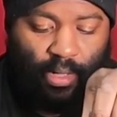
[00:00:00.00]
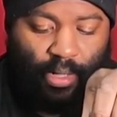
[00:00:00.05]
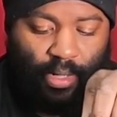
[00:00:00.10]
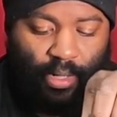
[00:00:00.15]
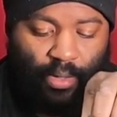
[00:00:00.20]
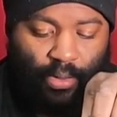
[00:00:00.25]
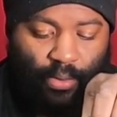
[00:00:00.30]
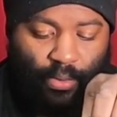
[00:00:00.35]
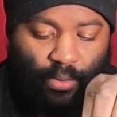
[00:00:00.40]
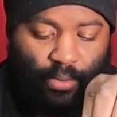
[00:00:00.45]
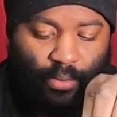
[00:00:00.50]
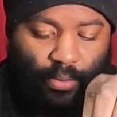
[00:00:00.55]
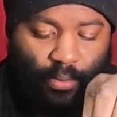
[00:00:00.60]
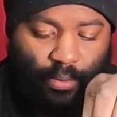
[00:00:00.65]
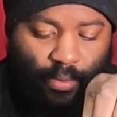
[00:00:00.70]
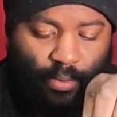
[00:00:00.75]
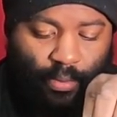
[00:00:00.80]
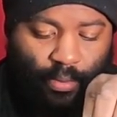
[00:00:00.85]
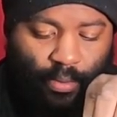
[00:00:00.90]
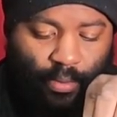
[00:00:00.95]
AU.
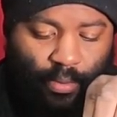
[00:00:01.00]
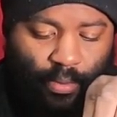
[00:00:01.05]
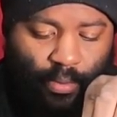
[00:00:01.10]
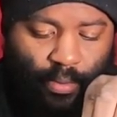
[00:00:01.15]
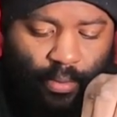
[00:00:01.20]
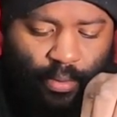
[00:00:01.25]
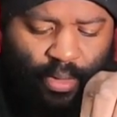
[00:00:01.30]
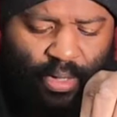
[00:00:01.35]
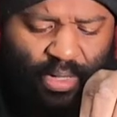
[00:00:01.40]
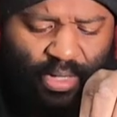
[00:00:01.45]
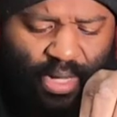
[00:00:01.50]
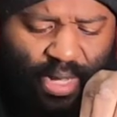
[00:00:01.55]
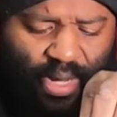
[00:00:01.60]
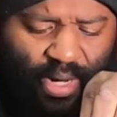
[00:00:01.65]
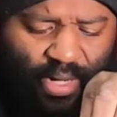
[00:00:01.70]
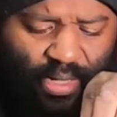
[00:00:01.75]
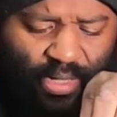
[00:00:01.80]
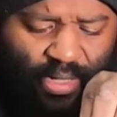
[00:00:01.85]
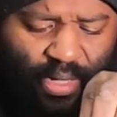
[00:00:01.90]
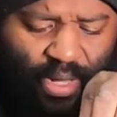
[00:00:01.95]
Is how
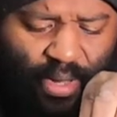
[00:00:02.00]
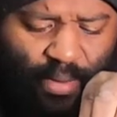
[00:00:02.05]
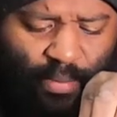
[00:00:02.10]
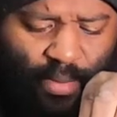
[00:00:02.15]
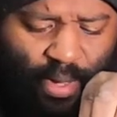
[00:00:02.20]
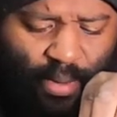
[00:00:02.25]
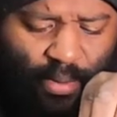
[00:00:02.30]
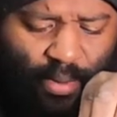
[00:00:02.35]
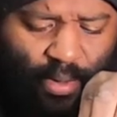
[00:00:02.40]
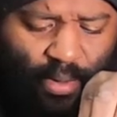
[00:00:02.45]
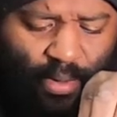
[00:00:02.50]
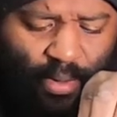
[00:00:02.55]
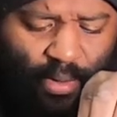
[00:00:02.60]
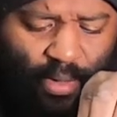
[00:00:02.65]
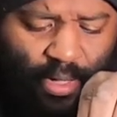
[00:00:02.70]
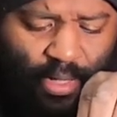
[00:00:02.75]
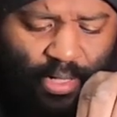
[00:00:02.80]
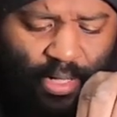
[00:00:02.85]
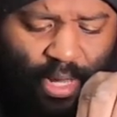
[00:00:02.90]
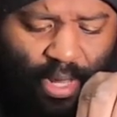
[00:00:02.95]
they say it, maybe?
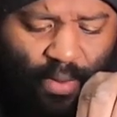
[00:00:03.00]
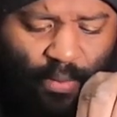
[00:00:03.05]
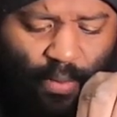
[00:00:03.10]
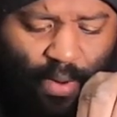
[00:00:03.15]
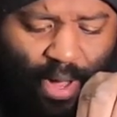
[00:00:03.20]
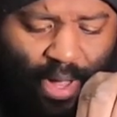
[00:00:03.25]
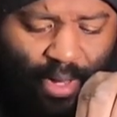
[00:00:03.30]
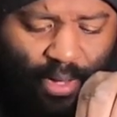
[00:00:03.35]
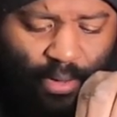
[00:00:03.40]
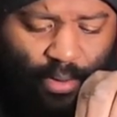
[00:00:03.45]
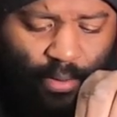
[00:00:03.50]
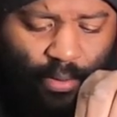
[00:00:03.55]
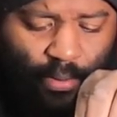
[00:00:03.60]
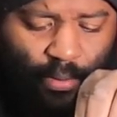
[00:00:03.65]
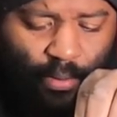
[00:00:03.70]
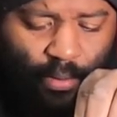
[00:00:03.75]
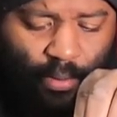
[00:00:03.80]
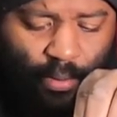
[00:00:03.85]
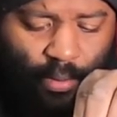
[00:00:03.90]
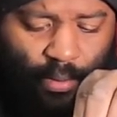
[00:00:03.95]
It's AYU.
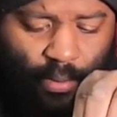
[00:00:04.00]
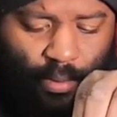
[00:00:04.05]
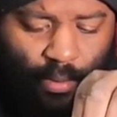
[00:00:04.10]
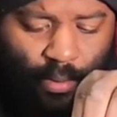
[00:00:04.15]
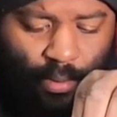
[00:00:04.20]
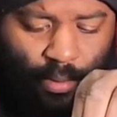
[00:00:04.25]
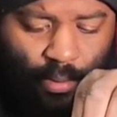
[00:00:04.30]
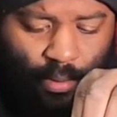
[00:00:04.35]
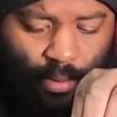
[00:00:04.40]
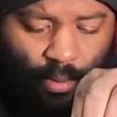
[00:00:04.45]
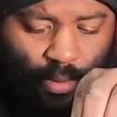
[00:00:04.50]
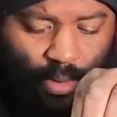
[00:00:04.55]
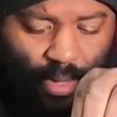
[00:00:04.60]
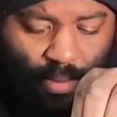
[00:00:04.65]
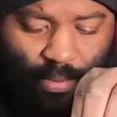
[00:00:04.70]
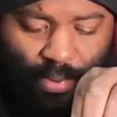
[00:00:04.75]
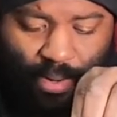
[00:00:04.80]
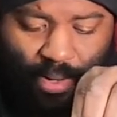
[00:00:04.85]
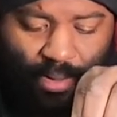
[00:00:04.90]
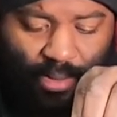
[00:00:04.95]
I
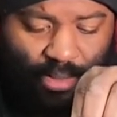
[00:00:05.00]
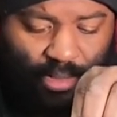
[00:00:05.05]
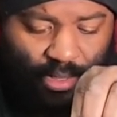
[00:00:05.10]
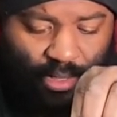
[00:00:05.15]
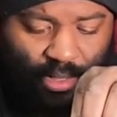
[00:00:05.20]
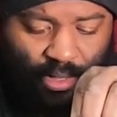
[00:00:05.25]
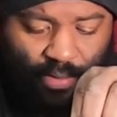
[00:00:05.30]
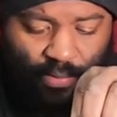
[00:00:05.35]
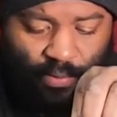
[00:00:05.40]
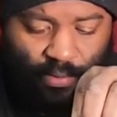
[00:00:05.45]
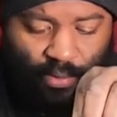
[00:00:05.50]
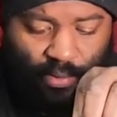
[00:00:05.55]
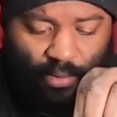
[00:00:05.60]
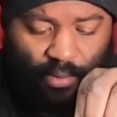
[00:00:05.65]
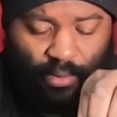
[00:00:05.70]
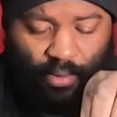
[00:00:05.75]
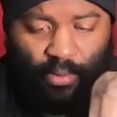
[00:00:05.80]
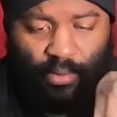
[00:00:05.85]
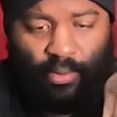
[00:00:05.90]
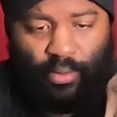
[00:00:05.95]
probably said it wrong.
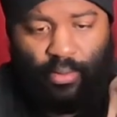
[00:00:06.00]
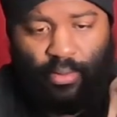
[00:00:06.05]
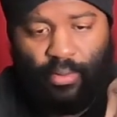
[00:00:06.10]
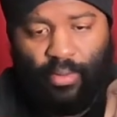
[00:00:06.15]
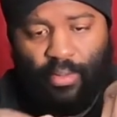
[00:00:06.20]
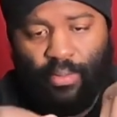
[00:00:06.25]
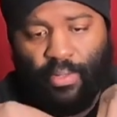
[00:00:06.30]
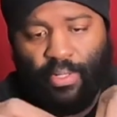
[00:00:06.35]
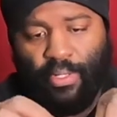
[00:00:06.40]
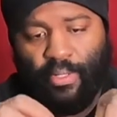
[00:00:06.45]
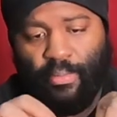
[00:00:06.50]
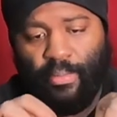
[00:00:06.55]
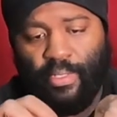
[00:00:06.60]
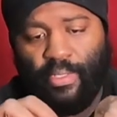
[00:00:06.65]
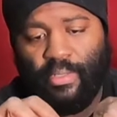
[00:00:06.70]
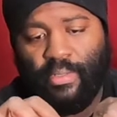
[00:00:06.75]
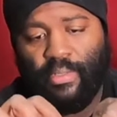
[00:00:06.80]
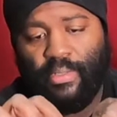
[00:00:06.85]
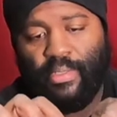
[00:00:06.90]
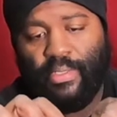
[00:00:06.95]
Don't kill me.
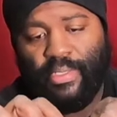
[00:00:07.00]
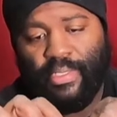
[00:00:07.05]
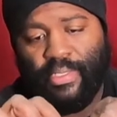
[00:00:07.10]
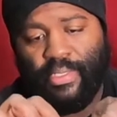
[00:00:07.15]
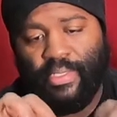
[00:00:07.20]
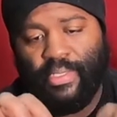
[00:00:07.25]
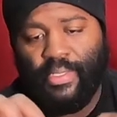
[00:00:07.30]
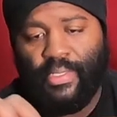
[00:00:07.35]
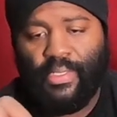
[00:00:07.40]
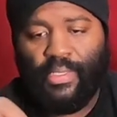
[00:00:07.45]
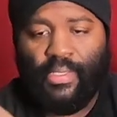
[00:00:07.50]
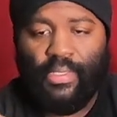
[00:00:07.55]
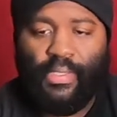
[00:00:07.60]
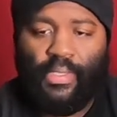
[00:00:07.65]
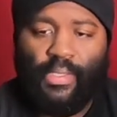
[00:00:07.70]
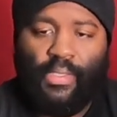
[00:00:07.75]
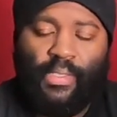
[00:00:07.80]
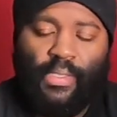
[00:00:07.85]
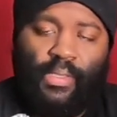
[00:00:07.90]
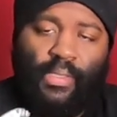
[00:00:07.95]

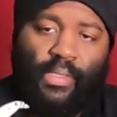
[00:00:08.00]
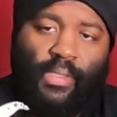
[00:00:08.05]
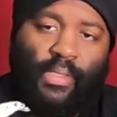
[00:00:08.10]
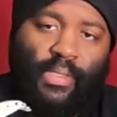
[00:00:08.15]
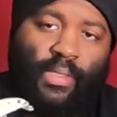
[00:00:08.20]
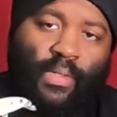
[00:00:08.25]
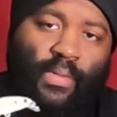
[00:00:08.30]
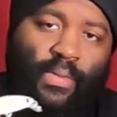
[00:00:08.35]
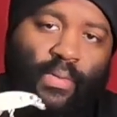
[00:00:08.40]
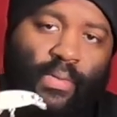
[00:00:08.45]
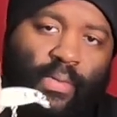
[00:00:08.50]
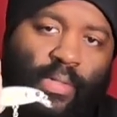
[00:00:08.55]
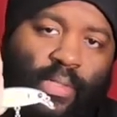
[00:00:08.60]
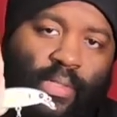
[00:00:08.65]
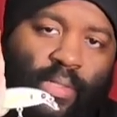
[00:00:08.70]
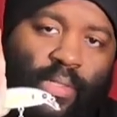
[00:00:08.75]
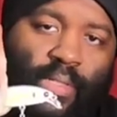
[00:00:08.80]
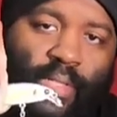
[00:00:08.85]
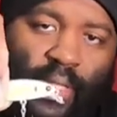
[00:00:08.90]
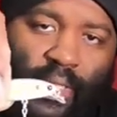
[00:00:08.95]
And of course,
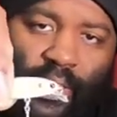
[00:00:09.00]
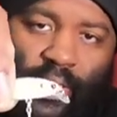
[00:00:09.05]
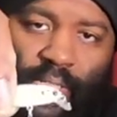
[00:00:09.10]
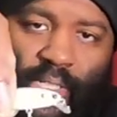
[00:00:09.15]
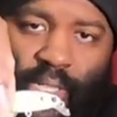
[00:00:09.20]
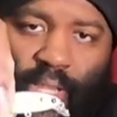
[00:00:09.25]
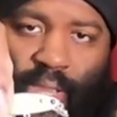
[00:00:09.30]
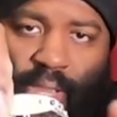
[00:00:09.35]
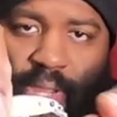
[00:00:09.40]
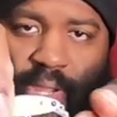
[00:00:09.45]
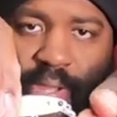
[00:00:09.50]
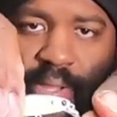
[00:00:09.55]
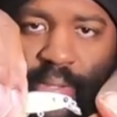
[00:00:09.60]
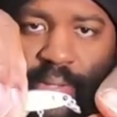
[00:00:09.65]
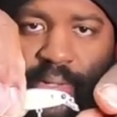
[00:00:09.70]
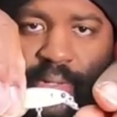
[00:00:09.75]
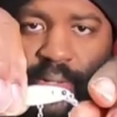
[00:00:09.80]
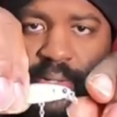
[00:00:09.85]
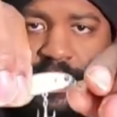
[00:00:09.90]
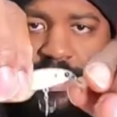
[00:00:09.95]
sexy shad
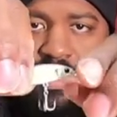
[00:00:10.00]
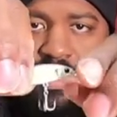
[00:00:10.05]
color.